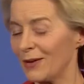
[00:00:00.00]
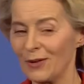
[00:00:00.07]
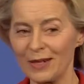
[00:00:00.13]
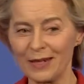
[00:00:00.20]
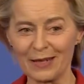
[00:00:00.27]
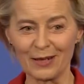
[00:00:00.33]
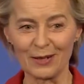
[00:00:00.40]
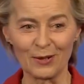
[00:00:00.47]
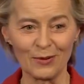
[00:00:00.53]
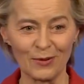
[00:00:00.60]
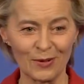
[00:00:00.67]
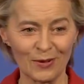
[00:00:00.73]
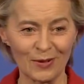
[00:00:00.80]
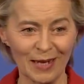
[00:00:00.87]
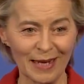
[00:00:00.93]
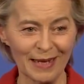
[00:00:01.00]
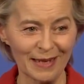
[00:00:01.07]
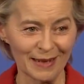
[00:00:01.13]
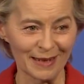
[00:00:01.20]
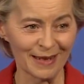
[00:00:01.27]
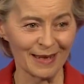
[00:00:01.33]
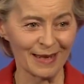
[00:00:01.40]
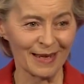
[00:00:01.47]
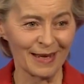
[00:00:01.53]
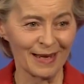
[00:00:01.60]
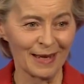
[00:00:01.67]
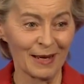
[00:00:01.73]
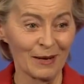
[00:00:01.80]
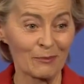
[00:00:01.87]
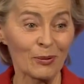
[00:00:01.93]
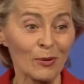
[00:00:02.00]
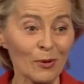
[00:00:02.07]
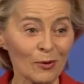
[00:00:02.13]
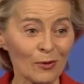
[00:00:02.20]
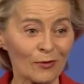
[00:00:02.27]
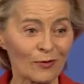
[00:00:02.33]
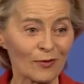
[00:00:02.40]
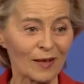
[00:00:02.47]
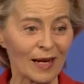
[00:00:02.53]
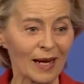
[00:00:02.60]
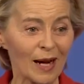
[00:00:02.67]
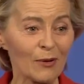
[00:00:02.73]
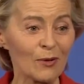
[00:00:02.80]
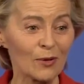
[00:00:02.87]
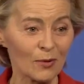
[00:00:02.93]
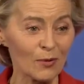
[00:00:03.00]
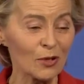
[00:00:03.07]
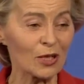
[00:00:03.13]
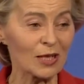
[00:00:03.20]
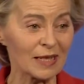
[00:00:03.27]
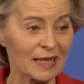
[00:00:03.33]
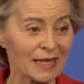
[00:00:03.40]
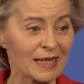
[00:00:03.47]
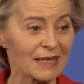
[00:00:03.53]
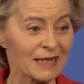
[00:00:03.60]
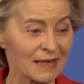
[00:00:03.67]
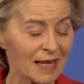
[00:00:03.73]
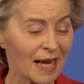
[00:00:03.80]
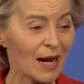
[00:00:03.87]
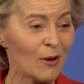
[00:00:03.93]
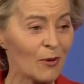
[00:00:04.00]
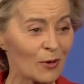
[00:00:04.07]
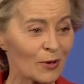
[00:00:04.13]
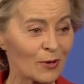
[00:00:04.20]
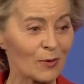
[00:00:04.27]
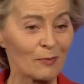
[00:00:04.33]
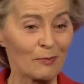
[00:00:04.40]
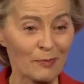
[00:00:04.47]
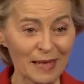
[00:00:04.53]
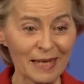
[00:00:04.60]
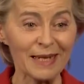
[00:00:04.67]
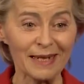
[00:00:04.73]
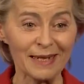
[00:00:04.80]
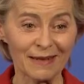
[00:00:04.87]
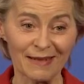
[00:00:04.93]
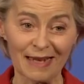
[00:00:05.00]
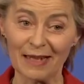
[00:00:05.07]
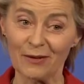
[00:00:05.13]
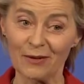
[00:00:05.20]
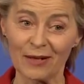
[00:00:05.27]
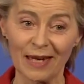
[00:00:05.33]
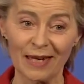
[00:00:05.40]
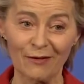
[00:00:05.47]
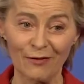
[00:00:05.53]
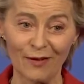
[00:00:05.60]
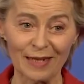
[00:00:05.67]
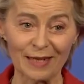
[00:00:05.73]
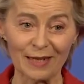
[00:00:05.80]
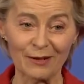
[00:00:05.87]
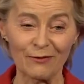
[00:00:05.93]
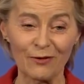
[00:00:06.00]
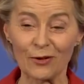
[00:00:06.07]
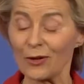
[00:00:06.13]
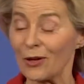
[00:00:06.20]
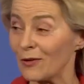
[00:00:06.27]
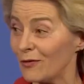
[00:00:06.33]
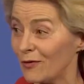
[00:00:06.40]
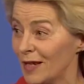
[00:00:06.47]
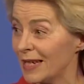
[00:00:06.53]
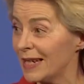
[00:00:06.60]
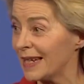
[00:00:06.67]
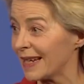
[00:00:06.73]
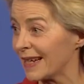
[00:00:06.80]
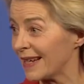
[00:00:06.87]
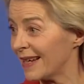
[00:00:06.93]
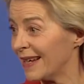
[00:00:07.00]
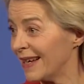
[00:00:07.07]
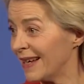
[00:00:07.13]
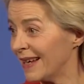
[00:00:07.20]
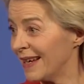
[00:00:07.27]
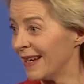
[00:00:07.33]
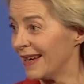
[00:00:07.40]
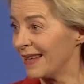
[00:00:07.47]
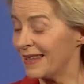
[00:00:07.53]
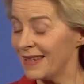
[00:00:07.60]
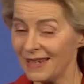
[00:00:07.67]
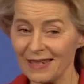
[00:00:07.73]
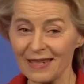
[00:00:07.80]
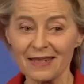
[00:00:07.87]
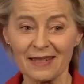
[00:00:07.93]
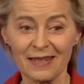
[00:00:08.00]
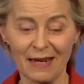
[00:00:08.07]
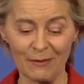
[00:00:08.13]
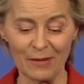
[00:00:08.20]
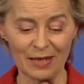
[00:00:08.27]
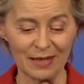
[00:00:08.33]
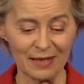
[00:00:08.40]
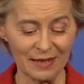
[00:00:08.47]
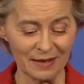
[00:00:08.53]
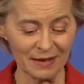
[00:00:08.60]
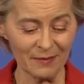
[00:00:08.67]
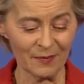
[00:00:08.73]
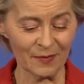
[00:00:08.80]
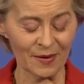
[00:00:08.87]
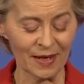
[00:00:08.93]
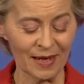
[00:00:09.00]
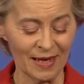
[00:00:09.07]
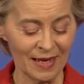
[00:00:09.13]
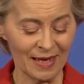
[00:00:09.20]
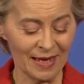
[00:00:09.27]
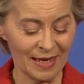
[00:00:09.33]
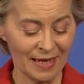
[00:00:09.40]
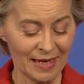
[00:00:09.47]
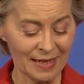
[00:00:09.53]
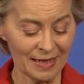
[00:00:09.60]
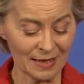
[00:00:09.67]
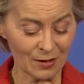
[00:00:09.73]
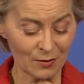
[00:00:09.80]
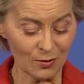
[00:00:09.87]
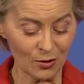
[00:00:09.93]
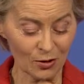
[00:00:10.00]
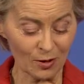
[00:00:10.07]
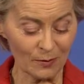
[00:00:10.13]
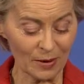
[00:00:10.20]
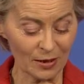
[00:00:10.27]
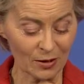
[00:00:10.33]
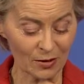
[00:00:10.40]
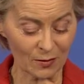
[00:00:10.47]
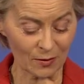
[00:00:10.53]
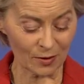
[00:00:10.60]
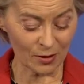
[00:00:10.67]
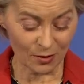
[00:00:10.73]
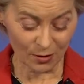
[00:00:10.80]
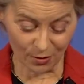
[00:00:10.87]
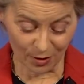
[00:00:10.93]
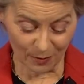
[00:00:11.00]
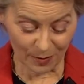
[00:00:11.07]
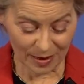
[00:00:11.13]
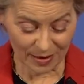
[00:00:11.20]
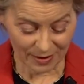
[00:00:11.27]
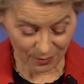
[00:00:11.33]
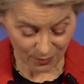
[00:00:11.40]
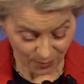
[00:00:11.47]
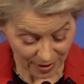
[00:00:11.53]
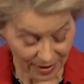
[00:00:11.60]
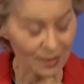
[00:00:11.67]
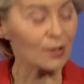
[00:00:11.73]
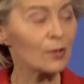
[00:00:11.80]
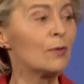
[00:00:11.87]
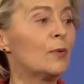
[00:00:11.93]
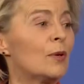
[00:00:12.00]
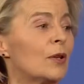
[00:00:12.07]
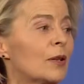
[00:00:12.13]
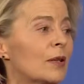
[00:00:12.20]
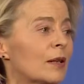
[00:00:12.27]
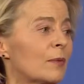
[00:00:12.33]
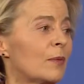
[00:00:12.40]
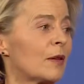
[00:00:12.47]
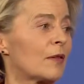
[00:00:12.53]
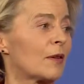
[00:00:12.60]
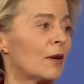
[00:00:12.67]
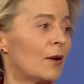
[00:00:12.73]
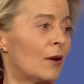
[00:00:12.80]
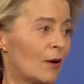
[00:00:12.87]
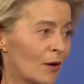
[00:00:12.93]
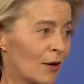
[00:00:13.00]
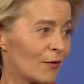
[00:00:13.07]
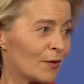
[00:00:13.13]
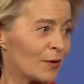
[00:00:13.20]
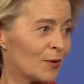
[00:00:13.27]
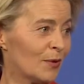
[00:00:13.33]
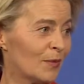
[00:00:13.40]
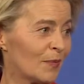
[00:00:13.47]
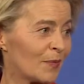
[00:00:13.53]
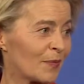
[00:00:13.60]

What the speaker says: could listen to today prove how crucial it is now to be here. Thank you again, Fatih, for convening this summit here. It is crucial because Europe is ready to work with all of you.